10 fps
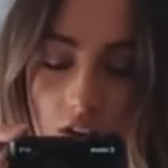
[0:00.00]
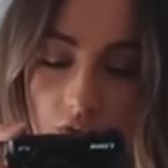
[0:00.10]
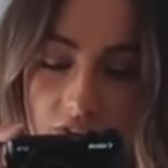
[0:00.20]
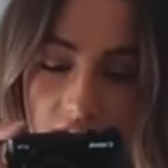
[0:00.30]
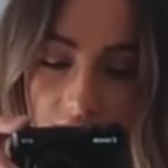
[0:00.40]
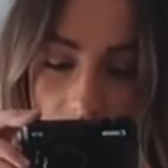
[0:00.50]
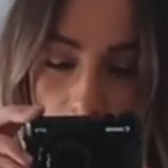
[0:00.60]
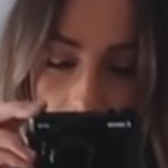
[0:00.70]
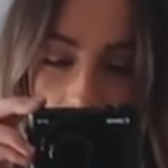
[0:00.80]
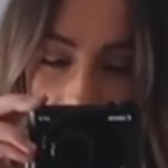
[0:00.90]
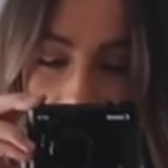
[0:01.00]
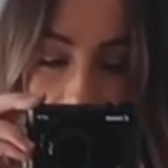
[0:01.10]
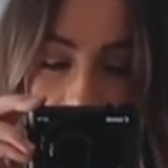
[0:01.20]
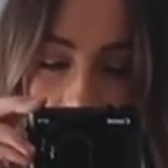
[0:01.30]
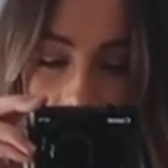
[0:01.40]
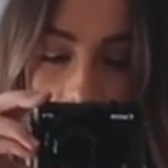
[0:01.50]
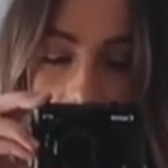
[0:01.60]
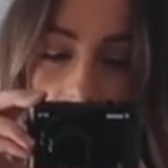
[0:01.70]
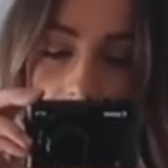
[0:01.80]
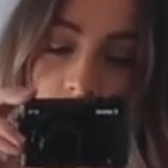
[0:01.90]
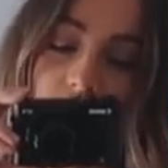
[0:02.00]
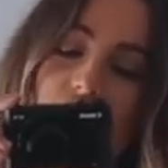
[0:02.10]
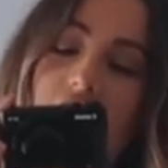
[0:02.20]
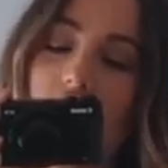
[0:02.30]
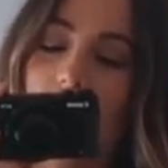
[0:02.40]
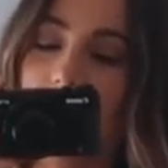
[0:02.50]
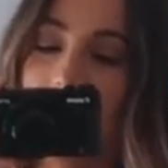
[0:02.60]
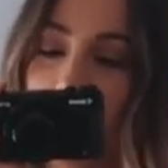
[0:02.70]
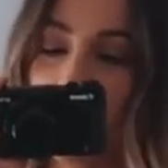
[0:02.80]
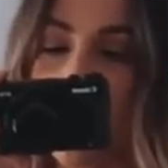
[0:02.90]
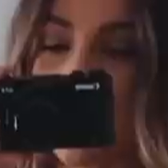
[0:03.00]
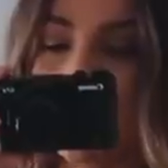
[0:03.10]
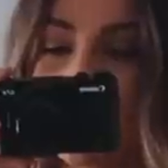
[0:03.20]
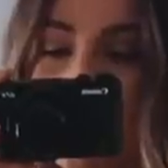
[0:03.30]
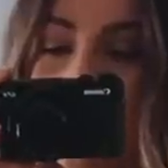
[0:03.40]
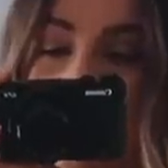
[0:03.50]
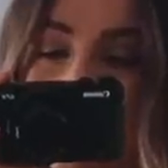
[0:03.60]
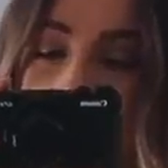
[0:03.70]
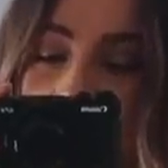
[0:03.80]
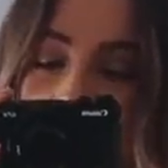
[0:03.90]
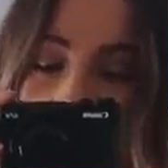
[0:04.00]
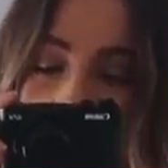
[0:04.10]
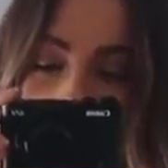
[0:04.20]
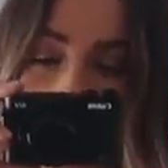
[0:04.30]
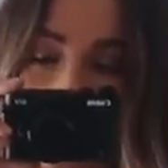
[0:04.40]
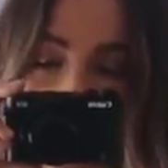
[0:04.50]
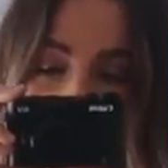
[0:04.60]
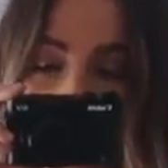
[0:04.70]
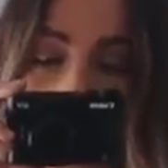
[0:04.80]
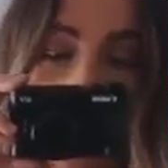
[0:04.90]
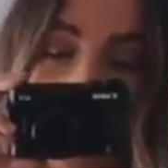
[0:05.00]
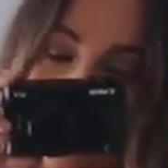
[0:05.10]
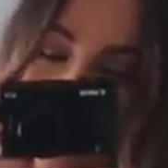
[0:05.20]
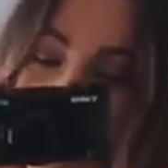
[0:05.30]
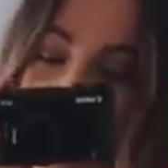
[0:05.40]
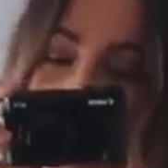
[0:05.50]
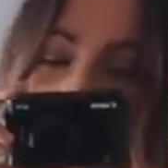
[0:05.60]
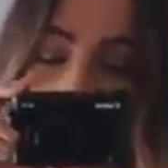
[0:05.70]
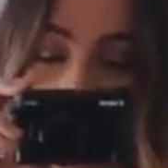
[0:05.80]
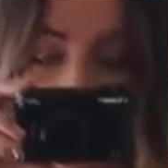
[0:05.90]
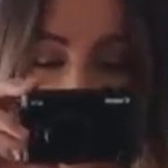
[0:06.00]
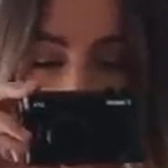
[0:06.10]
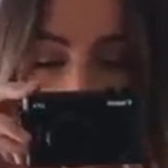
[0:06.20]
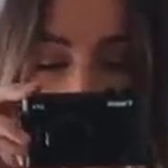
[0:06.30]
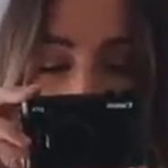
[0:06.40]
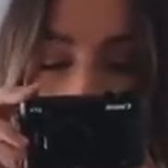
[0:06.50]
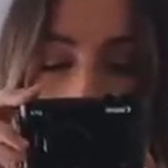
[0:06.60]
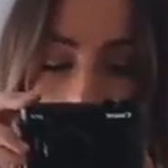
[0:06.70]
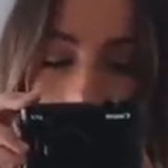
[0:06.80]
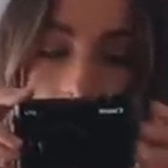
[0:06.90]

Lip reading: Obviously that's the way that it's meant to look. I'm going to try it on now with a pair of jeans just to show you what it looks like with jeans on.